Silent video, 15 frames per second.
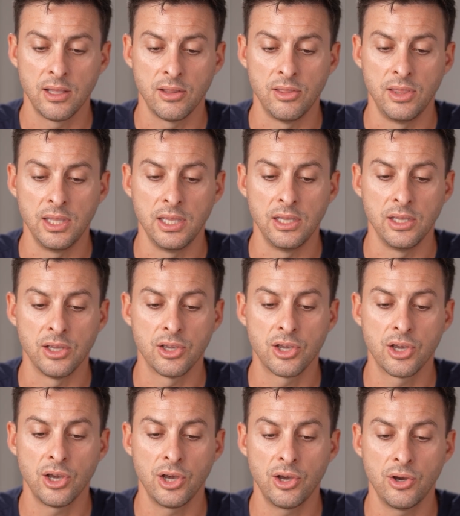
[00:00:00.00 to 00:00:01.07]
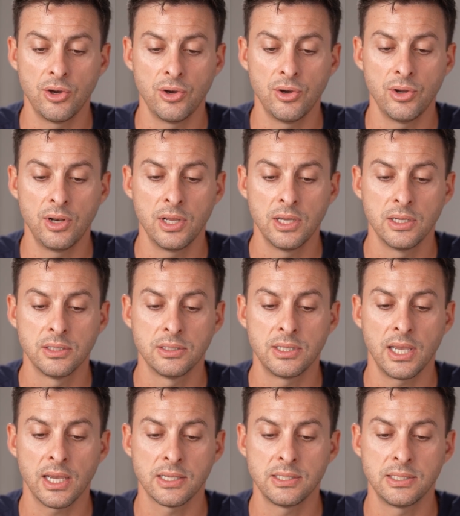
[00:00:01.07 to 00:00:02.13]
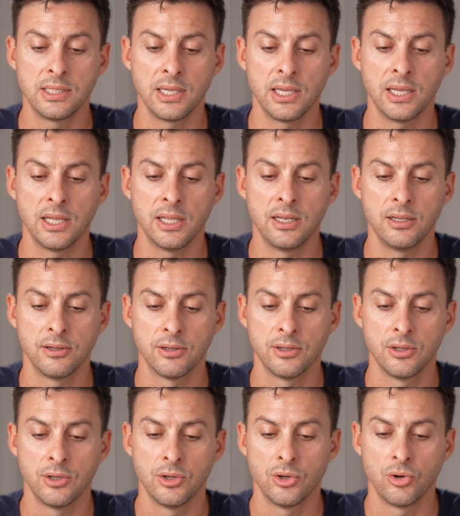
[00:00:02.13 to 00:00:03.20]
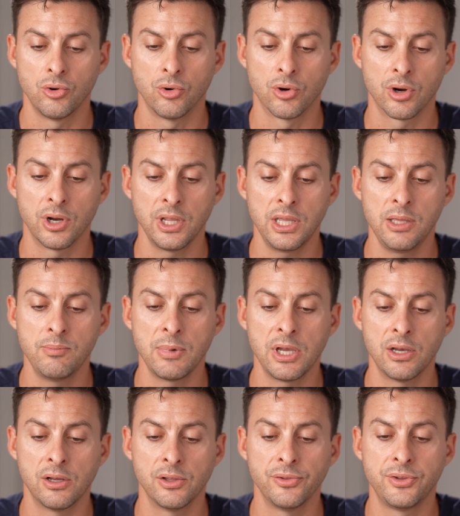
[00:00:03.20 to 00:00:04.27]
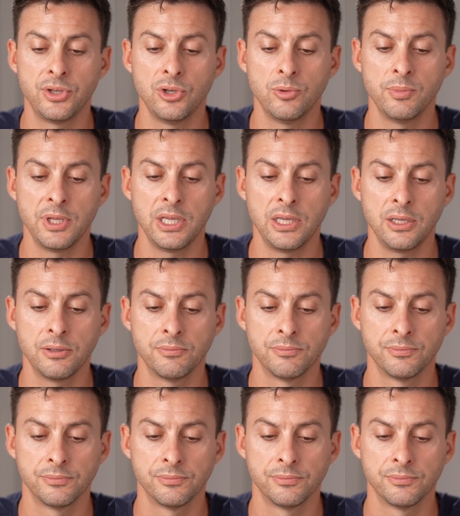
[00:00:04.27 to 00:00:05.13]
the code texted or emailed to me.